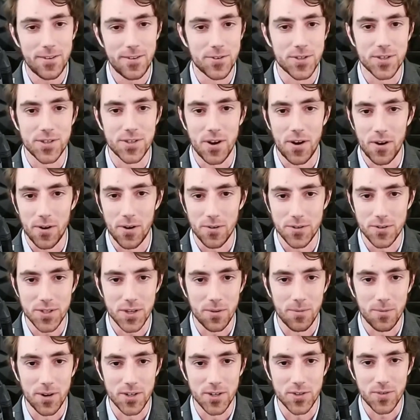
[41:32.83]
Thank you
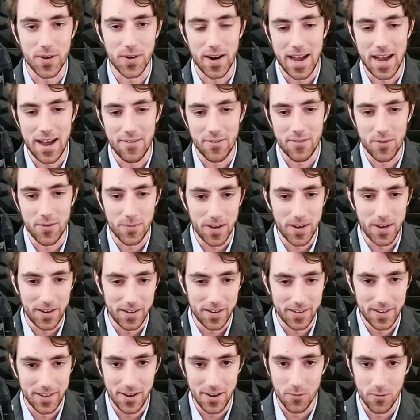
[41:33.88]
so so much for
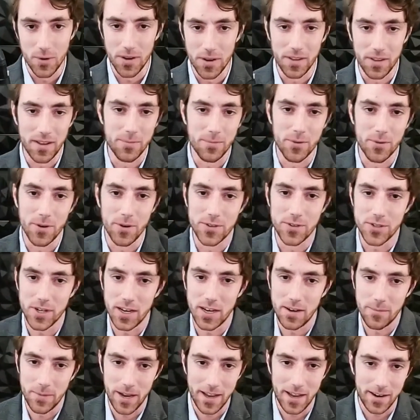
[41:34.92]
having me. Yeah, really
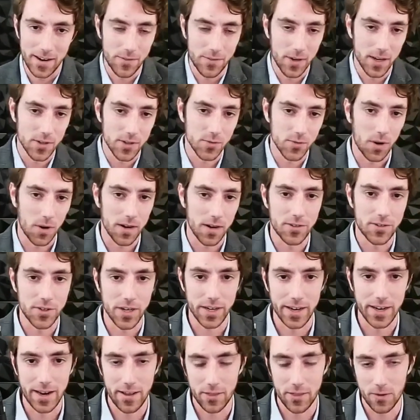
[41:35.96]
appreciate it, man. If you guys
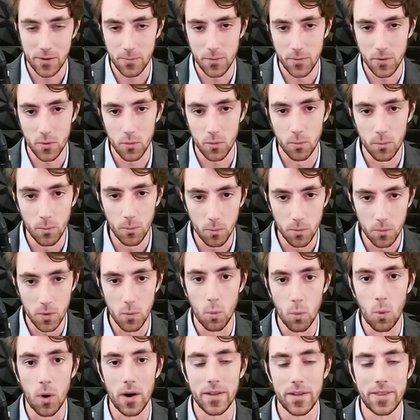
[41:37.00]
want to check out the
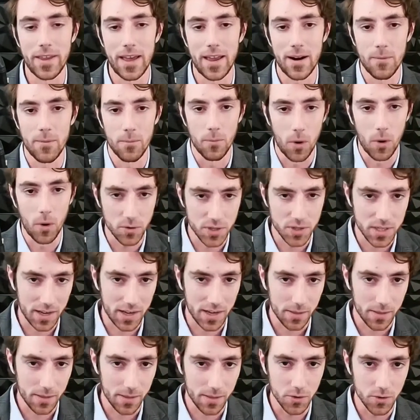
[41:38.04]
m- one that I'm
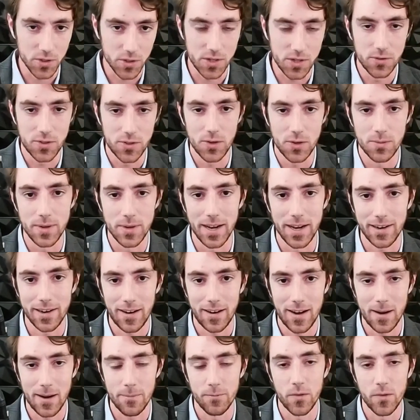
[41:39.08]
most on, the most
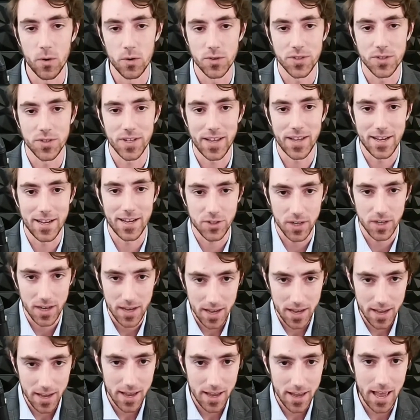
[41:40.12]
YouTube.com forward
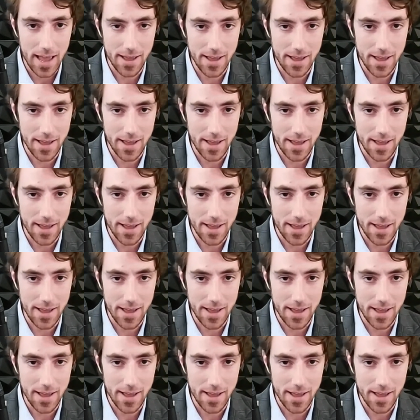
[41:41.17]
slash